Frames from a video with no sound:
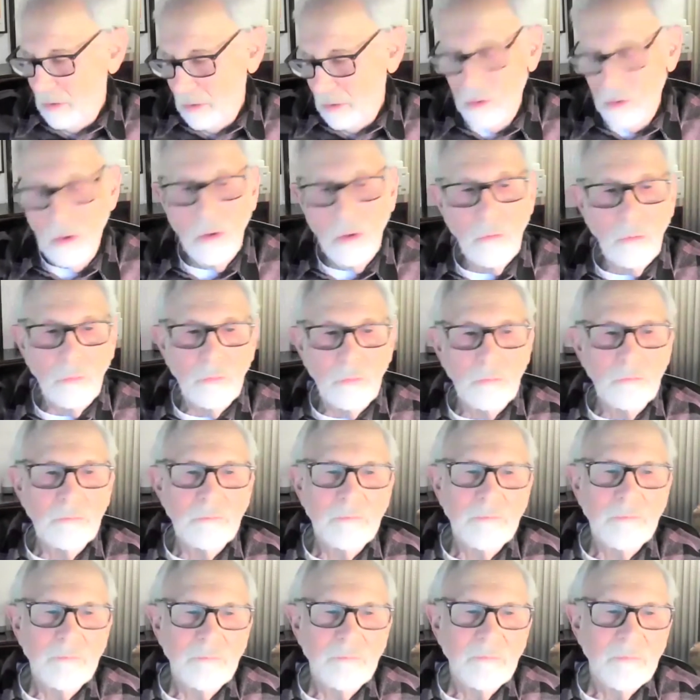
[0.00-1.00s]
Oh,
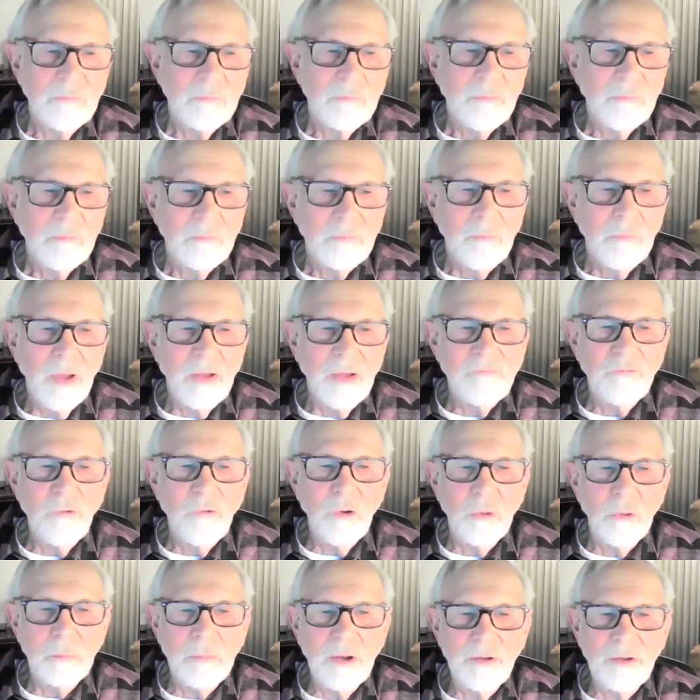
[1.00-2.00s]
my
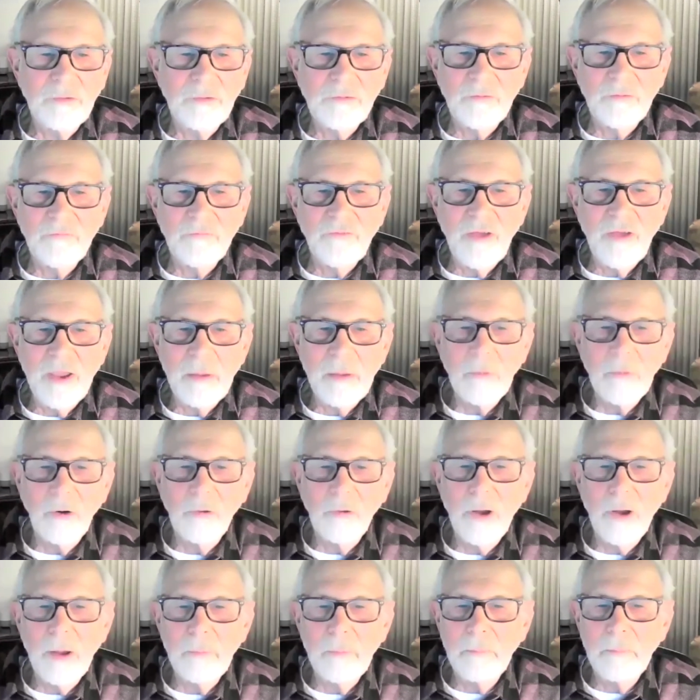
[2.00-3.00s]
4 minutes of fame
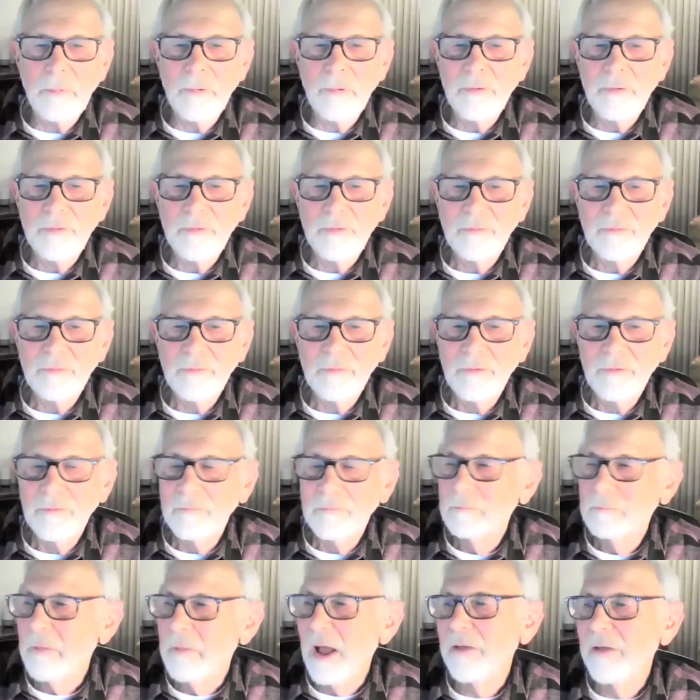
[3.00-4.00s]
are up.
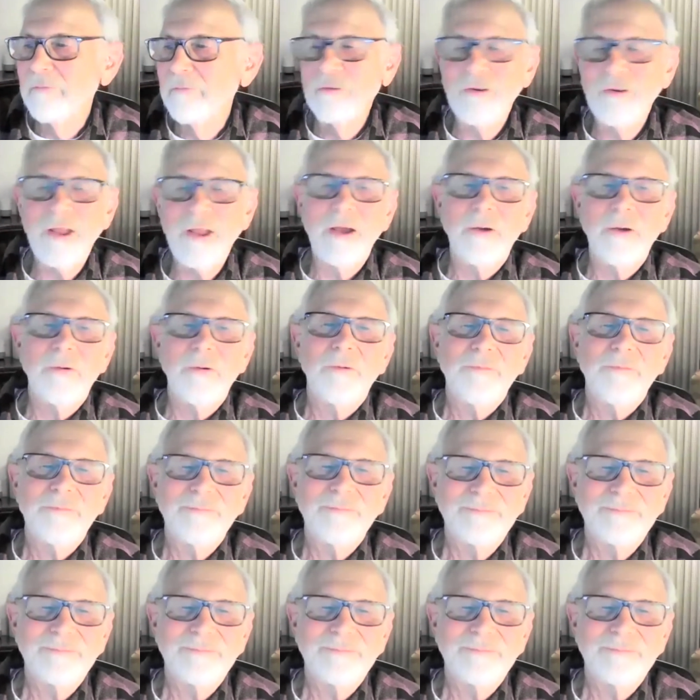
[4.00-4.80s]
Bye for now.